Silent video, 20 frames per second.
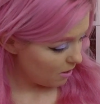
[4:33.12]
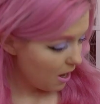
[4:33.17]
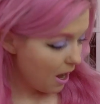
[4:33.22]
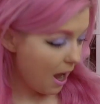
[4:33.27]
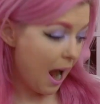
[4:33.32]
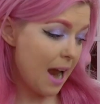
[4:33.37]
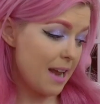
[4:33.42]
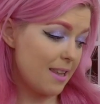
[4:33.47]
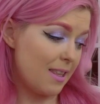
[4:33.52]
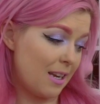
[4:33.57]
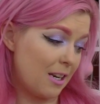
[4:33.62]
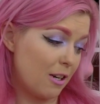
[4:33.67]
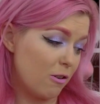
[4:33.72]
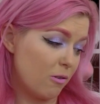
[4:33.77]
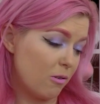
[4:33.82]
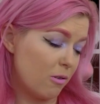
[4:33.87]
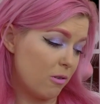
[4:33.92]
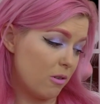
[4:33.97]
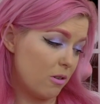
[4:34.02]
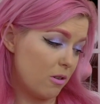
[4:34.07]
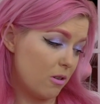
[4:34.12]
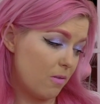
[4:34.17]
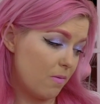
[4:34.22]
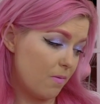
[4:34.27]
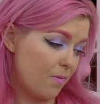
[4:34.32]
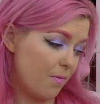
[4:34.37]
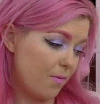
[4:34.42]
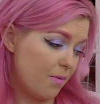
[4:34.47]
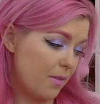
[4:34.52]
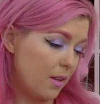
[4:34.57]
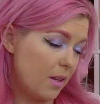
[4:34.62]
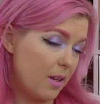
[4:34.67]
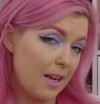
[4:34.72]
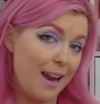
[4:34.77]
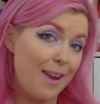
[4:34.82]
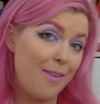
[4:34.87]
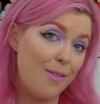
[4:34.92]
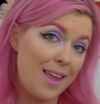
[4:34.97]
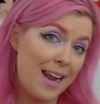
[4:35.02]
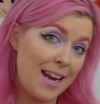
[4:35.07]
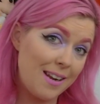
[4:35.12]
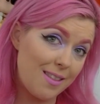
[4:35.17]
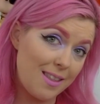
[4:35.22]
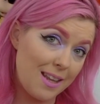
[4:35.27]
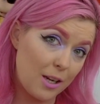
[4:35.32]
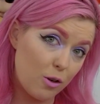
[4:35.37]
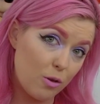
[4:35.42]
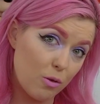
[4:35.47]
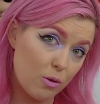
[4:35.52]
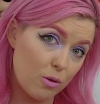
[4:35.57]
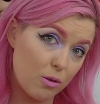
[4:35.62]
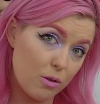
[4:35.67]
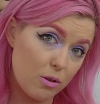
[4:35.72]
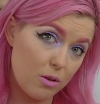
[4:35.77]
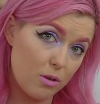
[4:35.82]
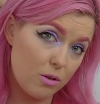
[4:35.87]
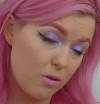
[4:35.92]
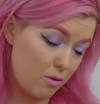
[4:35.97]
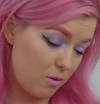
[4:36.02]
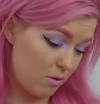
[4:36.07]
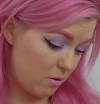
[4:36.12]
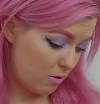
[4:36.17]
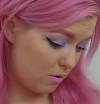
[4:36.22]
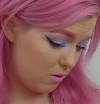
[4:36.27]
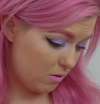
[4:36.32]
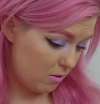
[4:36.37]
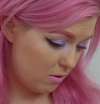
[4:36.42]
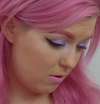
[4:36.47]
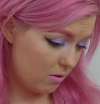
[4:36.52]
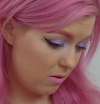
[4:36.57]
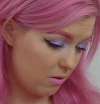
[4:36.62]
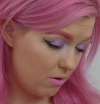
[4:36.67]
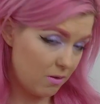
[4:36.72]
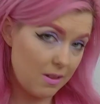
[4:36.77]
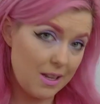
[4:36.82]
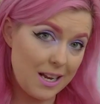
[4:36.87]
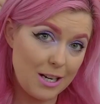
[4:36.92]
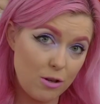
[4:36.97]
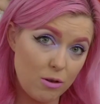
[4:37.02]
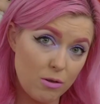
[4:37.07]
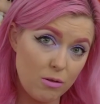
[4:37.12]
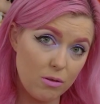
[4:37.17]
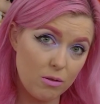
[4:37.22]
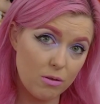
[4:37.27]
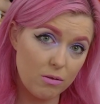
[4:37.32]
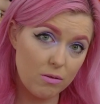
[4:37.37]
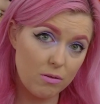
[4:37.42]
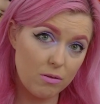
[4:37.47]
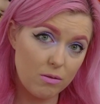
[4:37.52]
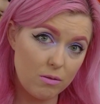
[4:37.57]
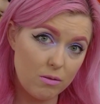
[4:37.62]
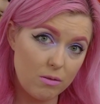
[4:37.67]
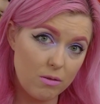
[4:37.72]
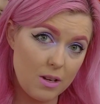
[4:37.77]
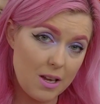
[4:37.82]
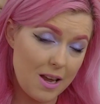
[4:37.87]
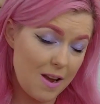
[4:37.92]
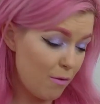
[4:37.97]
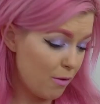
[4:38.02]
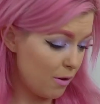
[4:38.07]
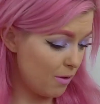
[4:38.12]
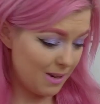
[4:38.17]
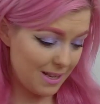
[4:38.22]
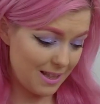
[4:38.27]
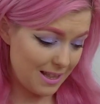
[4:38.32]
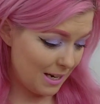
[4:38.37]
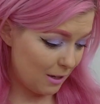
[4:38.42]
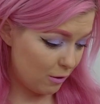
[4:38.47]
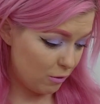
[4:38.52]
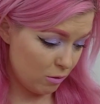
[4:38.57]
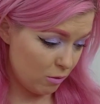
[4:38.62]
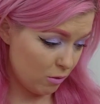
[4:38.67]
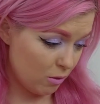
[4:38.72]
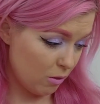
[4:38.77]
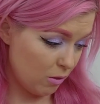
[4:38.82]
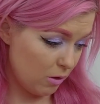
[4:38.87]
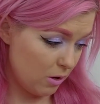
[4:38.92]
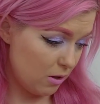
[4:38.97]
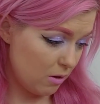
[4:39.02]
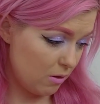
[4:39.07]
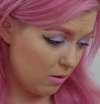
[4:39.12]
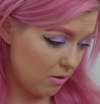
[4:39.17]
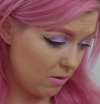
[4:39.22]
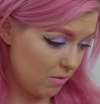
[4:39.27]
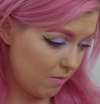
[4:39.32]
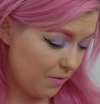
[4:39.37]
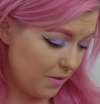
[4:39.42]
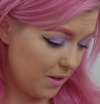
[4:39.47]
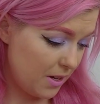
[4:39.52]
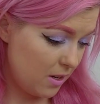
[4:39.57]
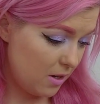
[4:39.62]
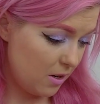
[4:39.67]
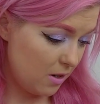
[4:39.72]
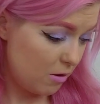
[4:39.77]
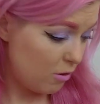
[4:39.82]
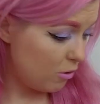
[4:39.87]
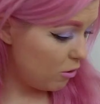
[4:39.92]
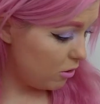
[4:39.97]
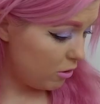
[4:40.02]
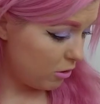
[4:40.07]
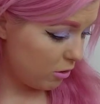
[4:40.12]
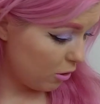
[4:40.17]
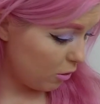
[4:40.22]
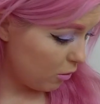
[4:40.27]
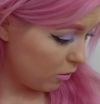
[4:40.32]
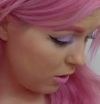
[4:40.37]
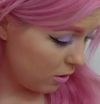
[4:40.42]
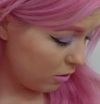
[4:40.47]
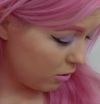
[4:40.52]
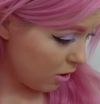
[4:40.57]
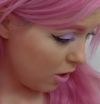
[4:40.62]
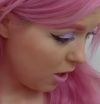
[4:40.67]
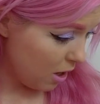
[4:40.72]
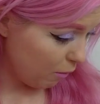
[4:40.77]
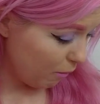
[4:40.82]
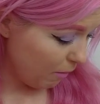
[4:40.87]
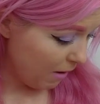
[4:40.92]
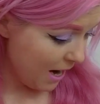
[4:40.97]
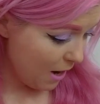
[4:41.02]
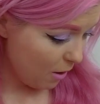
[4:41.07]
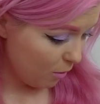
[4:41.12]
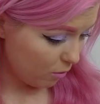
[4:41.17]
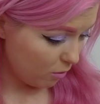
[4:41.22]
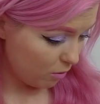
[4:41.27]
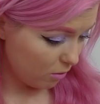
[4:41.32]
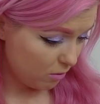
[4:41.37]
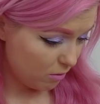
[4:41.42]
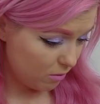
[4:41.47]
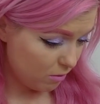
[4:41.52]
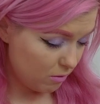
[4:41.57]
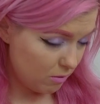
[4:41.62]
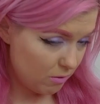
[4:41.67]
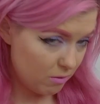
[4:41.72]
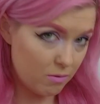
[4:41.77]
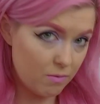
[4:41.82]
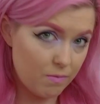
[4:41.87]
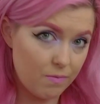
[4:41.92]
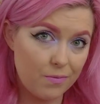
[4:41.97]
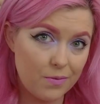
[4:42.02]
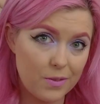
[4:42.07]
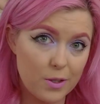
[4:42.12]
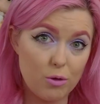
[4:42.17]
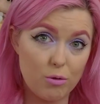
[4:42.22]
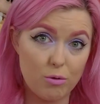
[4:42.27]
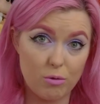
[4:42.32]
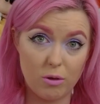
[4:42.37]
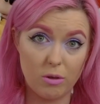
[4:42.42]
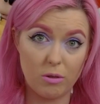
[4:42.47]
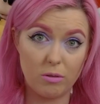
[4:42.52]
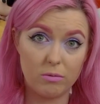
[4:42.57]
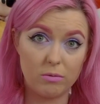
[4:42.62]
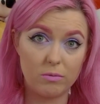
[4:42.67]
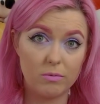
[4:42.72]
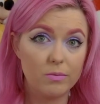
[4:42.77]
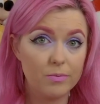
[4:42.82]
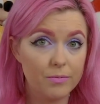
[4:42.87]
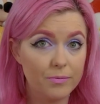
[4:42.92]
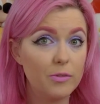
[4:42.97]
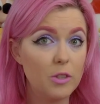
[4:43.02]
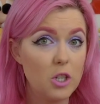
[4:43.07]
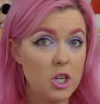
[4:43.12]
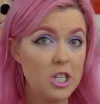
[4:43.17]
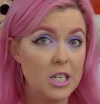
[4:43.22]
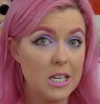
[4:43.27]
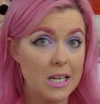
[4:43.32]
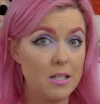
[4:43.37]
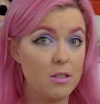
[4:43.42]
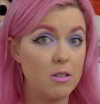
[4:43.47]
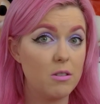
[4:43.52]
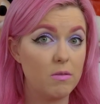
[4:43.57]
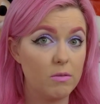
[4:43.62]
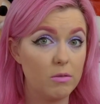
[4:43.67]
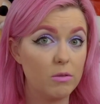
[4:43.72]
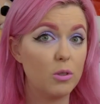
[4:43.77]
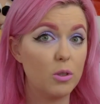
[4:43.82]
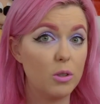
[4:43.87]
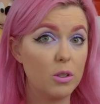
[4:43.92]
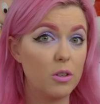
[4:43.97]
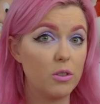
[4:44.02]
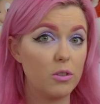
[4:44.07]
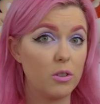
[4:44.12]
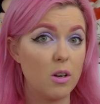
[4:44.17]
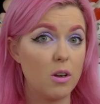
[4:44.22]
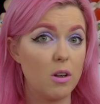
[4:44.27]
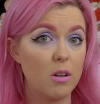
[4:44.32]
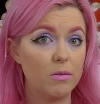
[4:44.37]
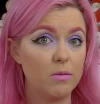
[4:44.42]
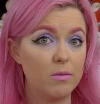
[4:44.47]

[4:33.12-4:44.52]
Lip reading: I think you're good. And they think you're good. They do. Everyone thinks you're good. You're just the goodest girl around. It's true. She is. Goodest girl.